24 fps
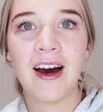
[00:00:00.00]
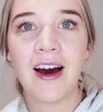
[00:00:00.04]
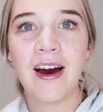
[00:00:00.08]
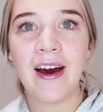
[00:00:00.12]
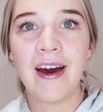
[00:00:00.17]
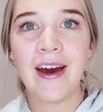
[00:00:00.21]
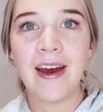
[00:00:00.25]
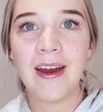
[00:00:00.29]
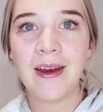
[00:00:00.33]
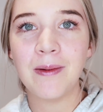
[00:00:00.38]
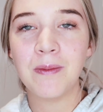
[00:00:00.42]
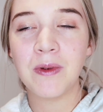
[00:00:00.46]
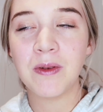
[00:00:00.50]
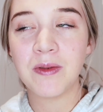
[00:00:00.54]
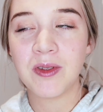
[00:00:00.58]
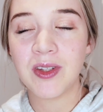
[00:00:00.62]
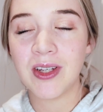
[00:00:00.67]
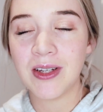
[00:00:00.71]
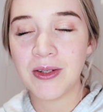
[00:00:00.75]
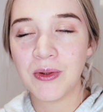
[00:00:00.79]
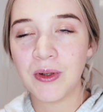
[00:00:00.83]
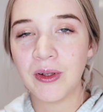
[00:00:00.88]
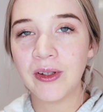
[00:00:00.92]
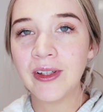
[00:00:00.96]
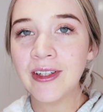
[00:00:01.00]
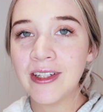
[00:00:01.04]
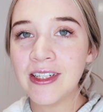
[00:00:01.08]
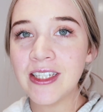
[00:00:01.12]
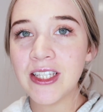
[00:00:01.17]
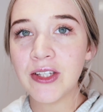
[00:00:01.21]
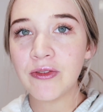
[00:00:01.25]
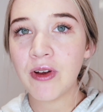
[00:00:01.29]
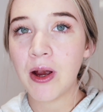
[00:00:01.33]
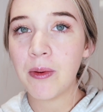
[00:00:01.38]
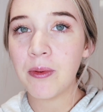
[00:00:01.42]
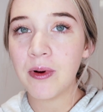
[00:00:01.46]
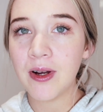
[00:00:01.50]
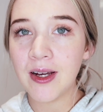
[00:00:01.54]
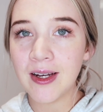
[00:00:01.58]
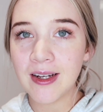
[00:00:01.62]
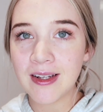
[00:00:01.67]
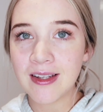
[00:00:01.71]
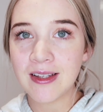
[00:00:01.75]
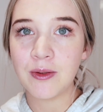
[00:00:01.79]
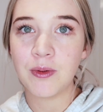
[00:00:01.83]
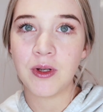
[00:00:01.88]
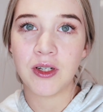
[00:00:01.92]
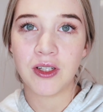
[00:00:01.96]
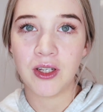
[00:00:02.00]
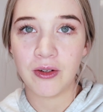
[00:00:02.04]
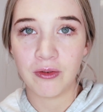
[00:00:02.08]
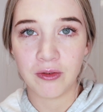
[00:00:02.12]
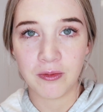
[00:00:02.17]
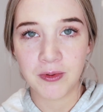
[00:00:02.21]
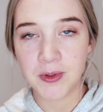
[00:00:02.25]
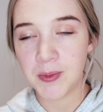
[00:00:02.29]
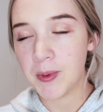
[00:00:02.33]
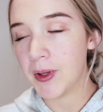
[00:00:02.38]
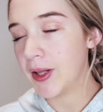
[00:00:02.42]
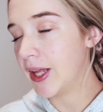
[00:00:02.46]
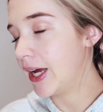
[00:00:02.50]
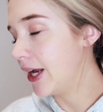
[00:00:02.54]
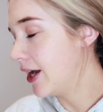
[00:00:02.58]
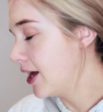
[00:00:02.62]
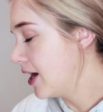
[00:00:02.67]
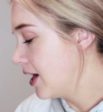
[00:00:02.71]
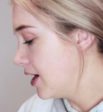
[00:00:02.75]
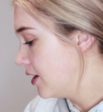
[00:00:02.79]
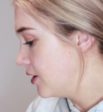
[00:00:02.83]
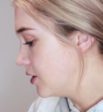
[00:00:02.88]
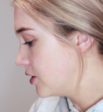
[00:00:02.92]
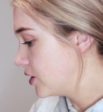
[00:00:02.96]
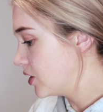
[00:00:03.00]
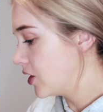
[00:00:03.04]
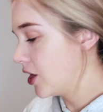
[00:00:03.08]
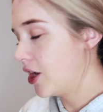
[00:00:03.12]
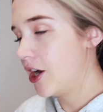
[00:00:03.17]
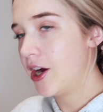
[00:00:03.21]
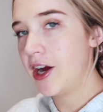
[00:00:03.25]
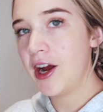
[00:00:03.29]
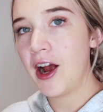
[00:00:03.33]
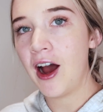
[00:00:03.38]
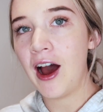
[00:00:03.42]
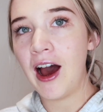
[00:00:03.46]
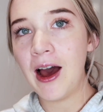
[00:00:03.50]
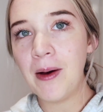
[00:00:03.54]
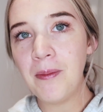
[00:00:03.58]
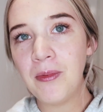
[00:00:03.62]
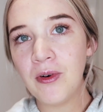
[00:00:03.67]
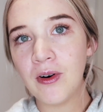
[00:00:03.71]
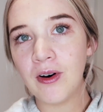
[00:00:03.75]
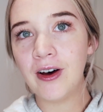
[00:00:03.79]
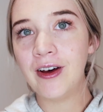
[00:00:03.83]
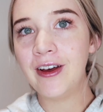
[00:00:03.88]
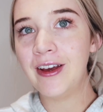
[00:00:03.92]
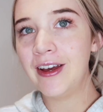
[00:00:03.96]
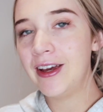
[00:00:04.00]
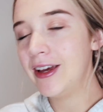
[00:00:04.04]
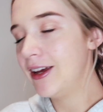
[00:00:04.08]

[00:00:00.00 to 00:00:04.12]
I am obsessed with clearance fabrics, especially from Spotlight. So I bought